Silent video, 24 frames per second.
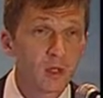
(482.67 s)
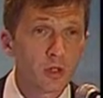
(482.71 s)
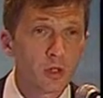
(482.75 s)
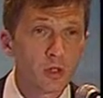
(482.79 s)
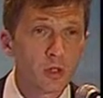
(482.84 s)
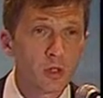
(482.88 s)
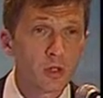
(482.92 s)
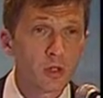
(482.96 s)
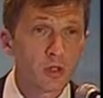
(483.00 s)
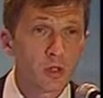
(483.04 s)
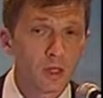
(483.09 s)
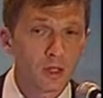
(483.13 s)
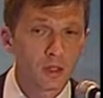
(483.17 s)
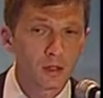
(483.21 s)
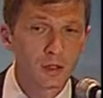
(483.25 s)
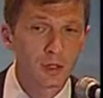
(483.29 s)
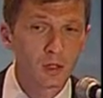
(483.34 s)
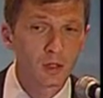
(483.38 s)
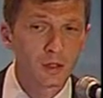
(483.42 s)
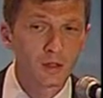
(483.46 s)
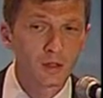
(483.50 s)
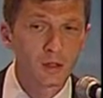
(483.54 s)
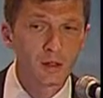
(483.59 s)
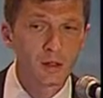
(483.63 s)
and other
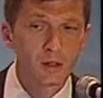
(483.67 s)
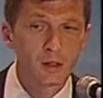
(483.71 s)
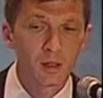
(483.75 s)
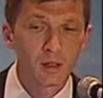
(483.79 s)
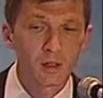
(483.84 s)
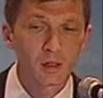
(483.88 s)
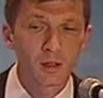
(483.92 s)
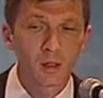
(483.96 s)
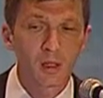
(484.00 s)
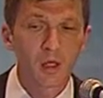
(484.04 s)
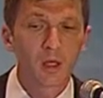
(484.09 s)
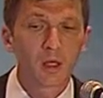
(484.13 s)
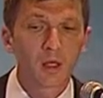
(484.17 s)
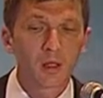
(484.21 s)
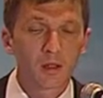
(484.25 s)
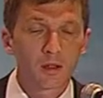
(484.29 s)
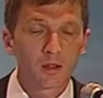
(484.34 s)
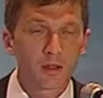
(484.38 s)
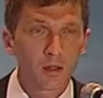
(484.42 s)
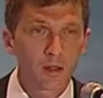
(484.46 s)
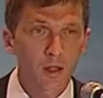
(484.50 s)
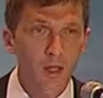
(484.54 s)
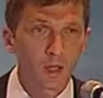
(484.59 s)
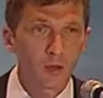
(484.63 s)
specific
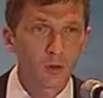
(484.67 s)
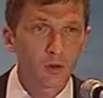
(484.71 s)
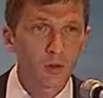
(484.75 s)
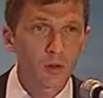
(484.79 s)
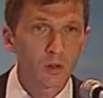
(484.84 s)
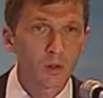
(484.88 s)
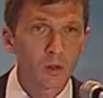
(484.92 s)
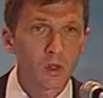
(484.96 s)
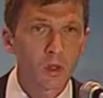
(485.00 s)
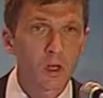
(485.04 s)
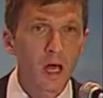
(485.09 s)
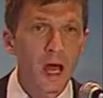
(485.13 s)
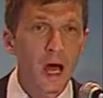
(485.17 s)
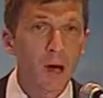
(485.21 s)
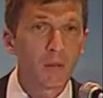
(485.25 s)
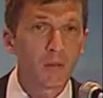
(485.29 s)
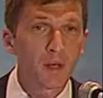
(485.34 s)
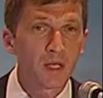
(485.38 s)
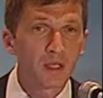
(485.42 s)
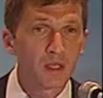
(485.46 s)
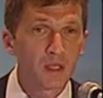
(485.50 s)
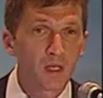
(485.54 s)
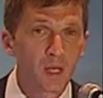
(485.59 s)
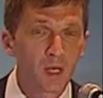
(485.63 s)
characteristics
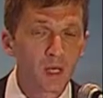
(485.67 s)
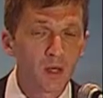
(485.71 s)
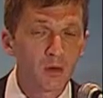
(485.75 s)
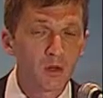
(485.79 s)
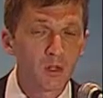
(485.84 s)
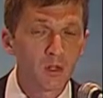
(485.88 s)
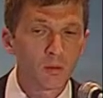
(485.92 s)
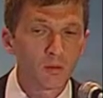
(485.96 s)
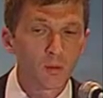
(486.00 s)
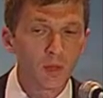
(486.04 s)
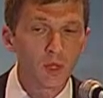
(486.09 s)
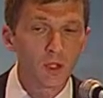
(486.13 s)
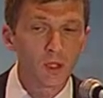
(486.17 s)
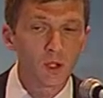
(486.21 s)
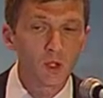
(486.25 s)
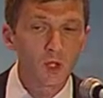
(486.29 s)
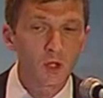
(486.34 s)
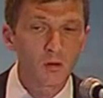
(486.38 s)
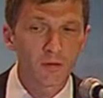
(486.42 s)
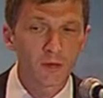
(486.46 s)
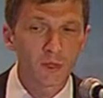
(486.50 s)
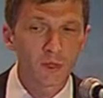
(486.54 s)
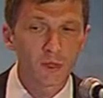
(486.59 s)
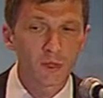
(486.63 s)
which
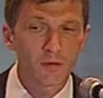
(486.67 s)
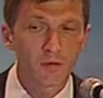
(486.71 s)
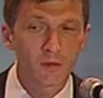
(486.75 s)
are